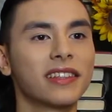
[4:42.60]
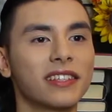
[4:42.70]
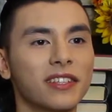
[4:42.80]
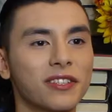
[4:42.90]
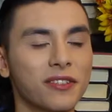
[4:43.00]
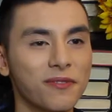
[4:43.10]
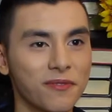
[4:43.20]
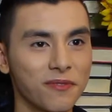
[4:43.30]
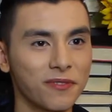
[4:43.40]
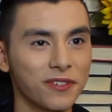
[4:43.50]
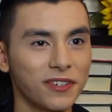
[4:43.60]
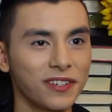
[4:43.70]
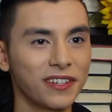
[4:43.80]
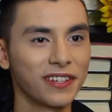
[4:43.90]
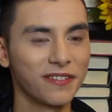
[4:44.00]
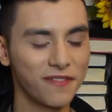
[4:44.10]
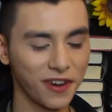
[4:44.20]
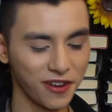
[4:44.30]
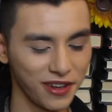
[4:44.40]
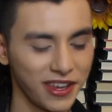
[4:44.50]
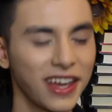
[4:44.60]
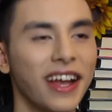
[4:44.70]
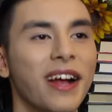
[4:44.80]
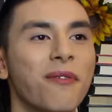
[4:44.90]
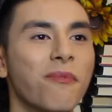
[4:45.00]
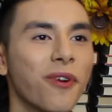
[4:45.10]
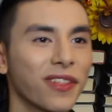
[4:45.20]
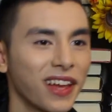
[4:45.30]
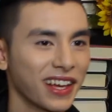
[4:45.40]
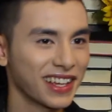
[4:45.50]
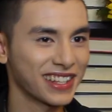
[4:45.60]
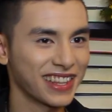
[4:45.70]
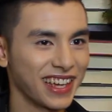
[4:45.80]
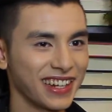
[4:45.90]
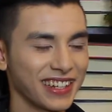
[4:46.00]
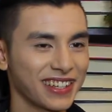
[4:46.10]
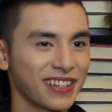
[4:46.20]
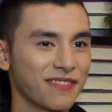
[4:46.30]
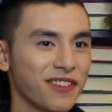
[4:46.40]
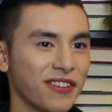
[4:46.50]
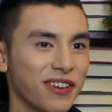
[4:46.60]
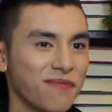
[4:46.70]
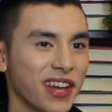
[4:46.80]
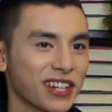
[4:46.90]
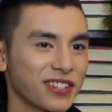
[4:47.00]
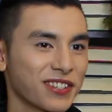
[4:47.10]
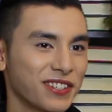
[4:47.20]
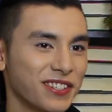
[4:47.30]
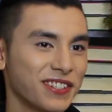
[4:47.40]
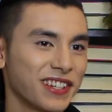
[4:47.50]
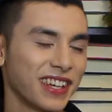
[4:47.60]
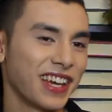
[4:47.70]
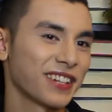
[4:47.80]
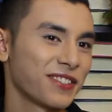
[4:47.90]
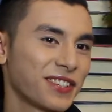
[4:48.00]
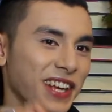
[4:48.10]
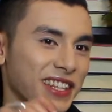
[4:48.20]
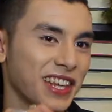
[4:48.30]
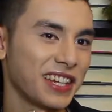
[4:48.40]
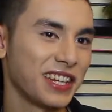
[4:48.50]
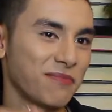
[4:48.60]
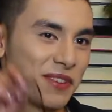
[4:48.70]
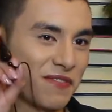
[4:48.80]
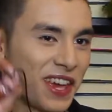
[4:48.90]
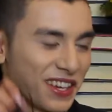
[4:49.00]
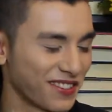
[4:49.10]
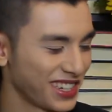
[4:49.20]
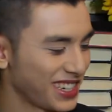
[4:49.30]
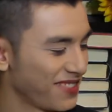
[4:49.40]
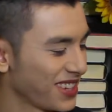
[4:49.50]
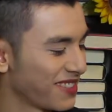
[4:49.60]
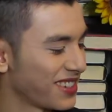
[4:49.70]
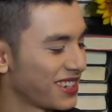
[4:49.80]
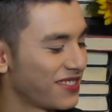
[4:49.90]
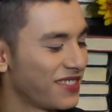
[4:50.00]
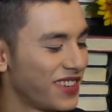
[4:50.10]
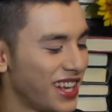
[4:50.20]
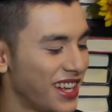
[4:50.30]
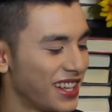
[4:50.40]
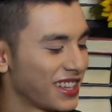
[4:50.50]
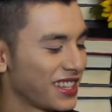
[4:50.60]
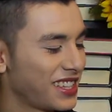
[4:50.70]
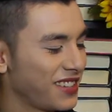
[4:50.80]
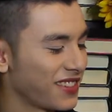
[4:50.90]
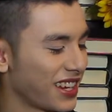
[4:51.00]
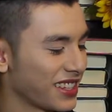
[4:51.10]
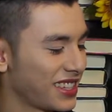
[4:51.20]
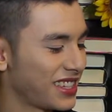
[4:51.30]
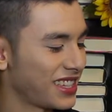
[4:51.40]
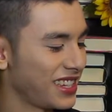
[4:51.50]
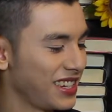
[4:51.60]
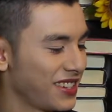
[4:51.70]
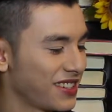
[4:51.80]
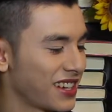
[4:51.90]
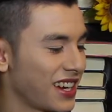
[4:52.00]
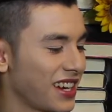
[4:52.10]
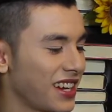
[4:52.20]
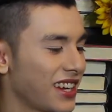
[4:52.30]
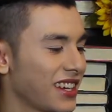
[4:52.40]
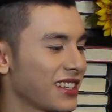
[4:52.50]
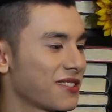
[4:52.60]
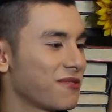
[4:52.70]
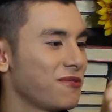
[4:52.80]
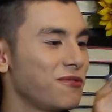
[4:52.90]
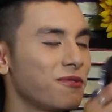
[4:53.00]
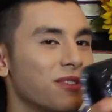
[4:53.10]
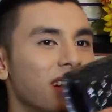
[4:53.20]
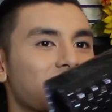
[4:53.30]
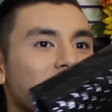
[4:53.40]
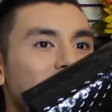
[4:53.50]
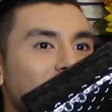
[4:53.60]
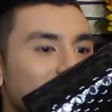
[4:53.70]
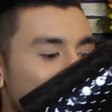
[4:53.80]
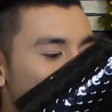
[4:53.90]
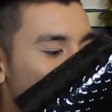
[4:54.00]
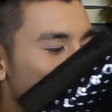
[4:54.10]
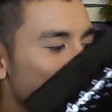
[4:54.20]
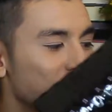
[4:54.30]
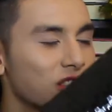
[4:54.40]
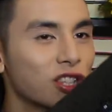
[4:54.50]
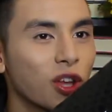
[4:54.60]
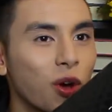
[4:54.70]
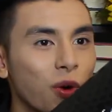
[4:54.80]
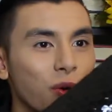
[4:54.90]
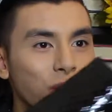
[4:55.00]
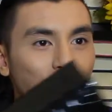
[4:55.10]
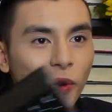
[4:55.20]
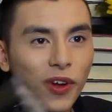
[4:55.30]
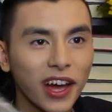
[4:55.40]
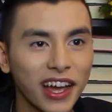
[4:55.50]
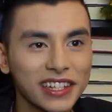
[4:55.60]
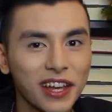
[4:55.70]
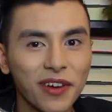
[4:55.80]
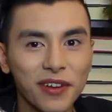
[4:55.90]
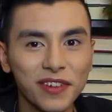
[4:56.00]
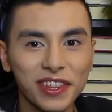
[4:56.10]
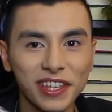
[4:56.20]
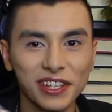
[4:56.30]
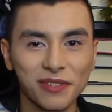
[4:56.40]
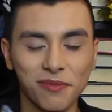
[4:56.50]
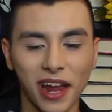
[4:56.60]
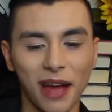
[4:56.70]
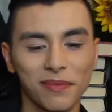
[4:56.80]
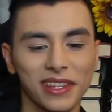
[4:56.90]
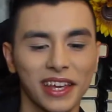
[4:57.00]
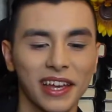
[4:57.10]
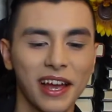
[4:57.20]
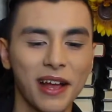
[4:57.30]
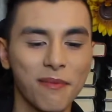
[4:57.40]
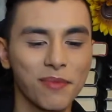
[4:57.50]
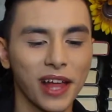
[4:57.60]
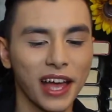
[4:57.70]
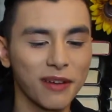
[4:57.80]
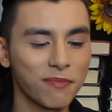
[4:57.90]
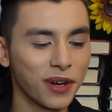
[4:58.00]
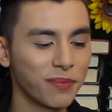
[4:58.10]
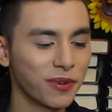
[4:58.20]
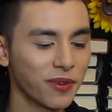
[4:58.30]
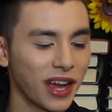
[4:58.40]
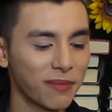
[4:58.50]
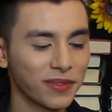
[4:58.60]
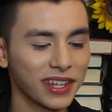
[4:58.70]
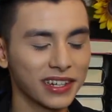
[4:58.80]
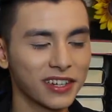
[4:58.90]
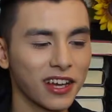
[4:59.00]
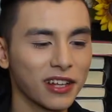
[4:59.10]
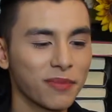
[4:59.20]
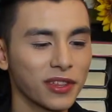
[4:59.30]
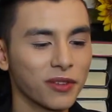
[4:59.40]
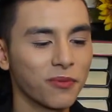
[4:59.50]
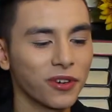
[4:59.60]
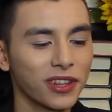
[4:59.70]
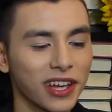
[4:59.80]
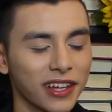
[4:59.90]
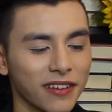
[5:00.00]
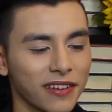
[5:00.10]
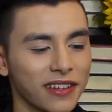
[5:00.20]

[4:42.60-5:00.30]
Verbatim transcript: This is so cool. Very warlock aesthetic, very magical. Exorcise that demon, vanquish him, get rid of him. Let's see what else is in here, guys. Ooh, like this is so cool, guys, how everything is wrapped, like black bubble wrap, like talk about the warlock